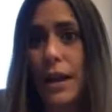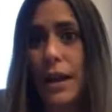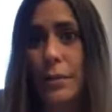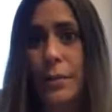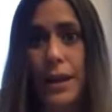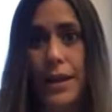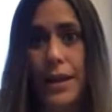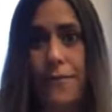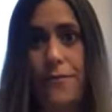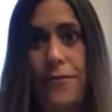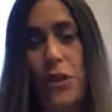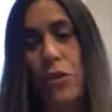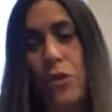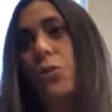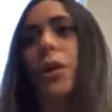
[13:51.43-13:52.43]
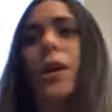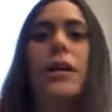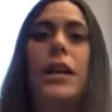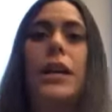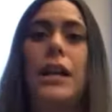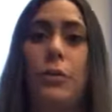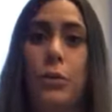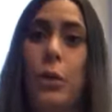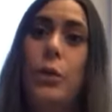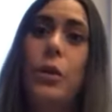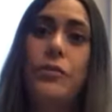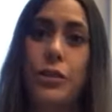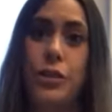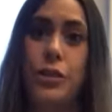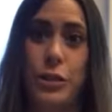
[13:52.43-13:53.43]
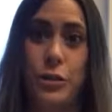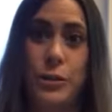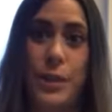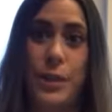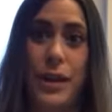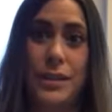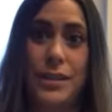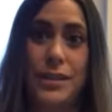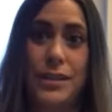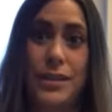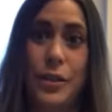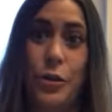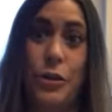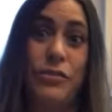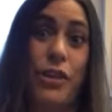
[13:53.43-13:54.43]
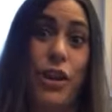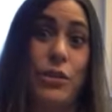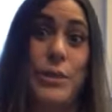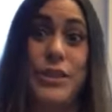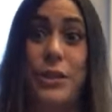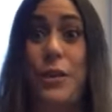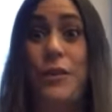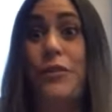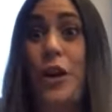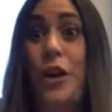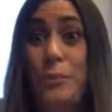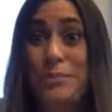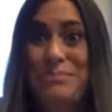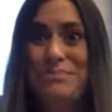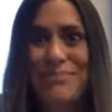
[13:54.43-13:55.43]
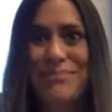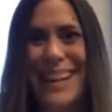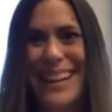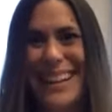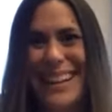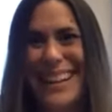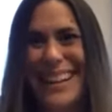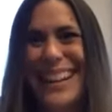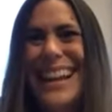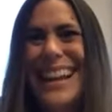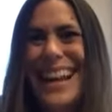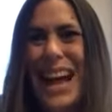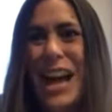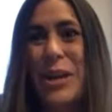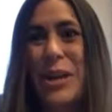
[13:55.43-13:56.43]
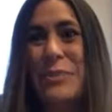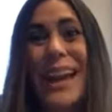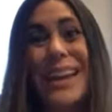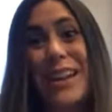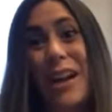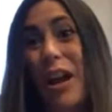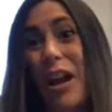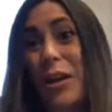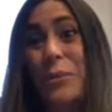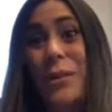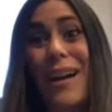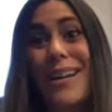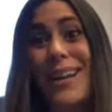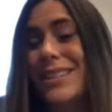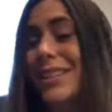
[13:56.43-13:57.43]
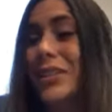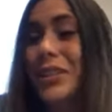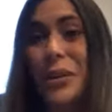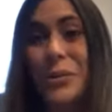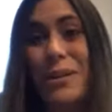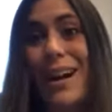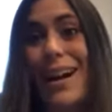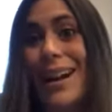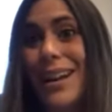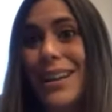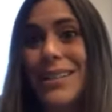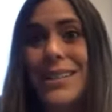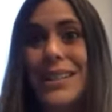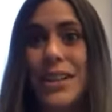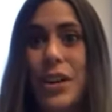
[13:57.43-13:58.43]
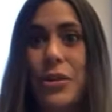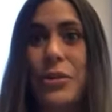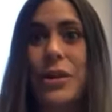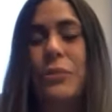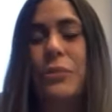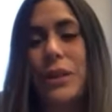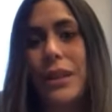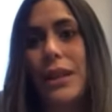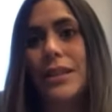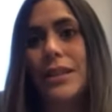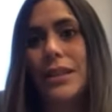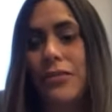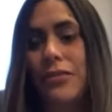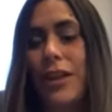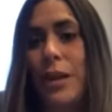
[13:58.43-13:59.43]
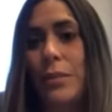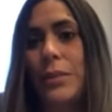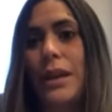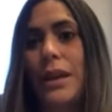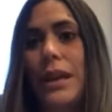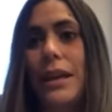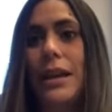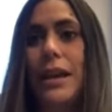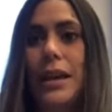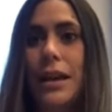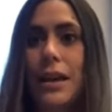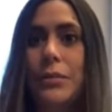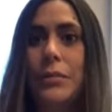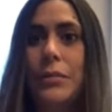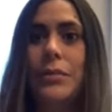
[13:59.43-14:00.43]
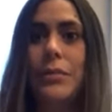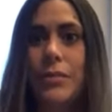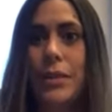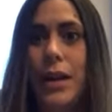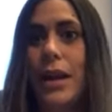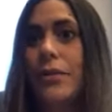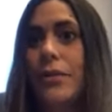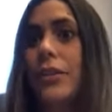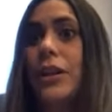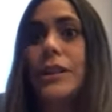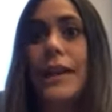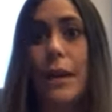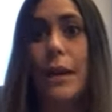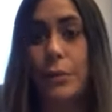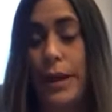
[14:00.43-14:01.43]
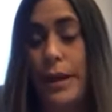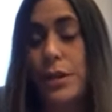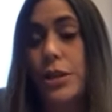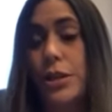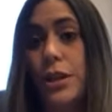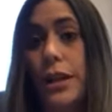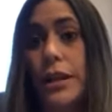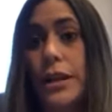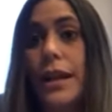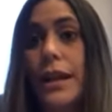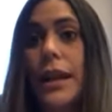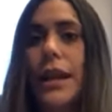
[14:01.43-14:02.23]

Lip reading: If you are a grower for Juice Plus, your farm is our farm. And our products are your products. It really is a family kind of collaboration.